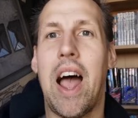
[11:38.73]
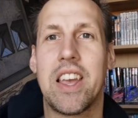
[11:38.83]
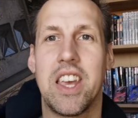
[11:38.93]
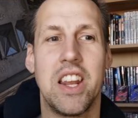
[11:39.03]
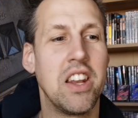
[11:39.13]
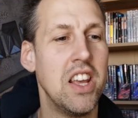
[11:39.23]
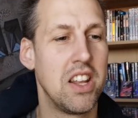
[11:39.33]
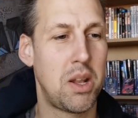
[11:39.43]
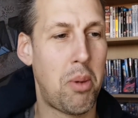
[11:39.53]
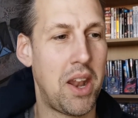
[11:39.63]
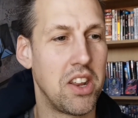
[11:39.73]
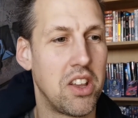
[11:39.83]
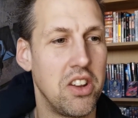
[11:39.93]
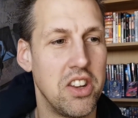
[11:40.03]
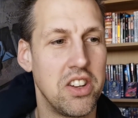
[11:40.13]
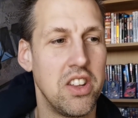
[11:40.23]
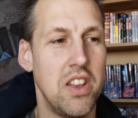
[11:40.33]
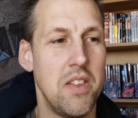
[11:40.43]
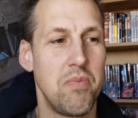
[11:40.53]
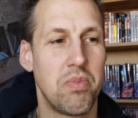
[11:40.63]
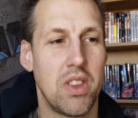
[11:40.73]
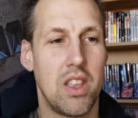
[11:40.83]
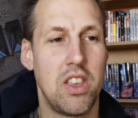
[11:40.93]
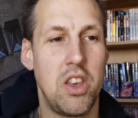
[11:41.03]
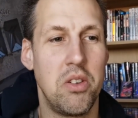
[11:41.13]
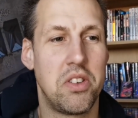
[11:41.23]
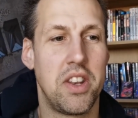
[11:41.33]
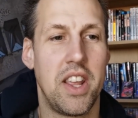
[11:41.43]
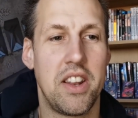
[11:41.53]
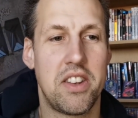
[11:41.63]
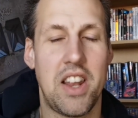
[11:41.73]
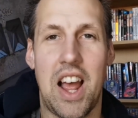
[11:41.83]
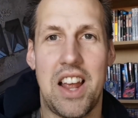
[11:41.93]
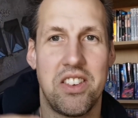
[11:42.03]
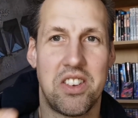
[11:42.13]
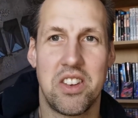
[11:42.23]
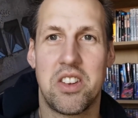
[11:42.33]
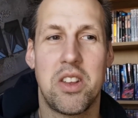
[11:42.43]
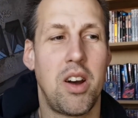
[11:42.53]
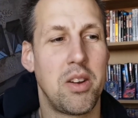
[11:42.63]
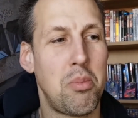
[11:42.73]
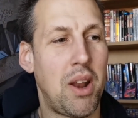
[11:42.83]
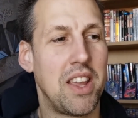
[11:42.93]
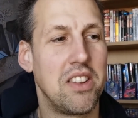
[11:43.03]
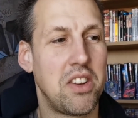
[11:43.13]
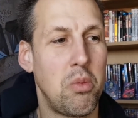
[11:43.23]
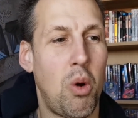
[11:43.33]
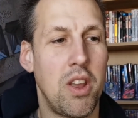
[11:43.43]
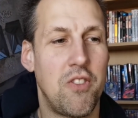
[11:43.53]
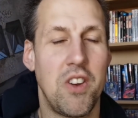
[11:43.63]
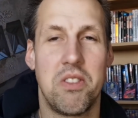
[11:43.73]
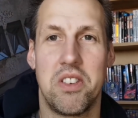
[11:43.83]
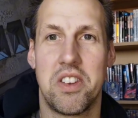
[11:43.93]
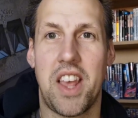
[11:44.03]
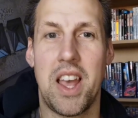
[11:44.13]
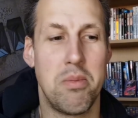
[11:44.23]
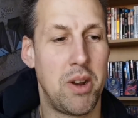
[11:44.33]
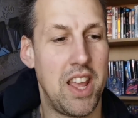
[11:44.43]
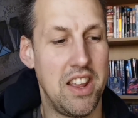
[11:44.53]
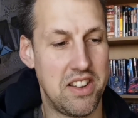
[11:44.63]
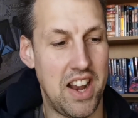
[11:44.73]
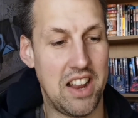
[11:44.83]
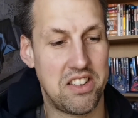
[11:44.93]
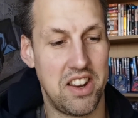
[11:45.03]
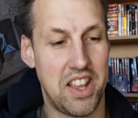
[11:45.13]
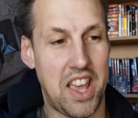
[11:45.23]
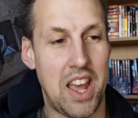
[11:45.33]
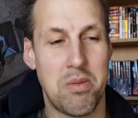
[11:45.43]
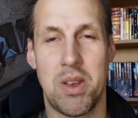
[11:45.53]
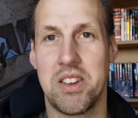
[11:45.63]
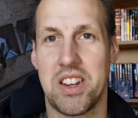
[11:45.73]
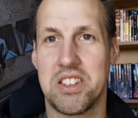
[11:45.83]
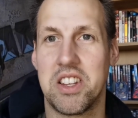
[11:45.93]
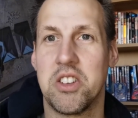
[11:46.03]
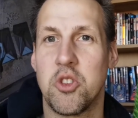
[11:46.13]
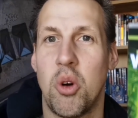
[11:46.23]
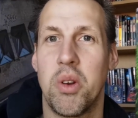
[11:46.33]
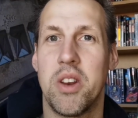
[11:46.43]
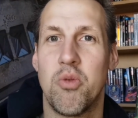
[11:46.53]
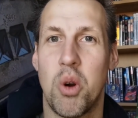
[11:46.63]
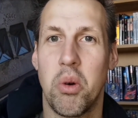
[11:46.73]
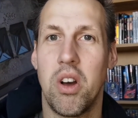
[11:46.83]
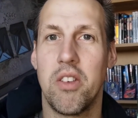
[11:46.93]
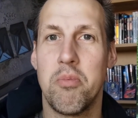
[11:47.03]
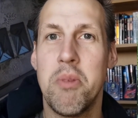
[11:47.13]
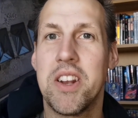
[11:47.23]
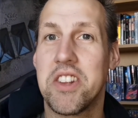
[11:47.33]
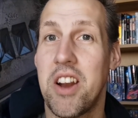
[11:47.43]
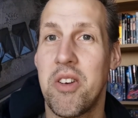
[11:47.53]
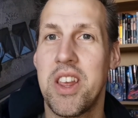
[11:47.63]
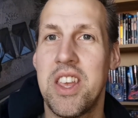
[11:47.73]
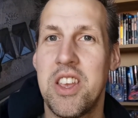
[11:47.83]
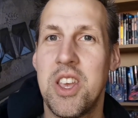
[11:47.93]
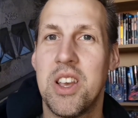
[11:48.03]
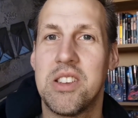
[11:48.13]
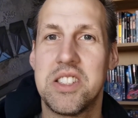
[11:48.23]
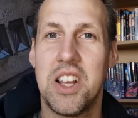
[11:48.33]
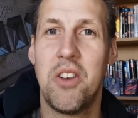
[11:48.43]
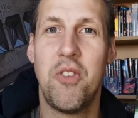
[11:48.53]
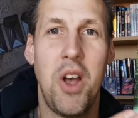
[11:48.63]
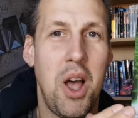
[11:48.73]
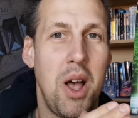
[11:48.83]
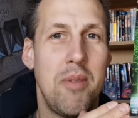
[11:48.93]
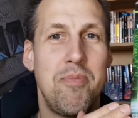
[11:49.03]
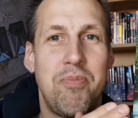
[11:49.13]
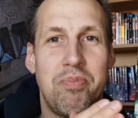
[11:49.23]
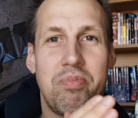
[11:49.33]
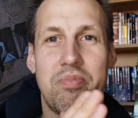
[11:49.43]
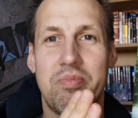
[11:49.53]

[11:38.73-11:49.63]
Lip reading: hacking the Pentagon and using it as to kind of play what he feels is a game, but it isn't actually a game. He's actually controlling real life military stuff. Really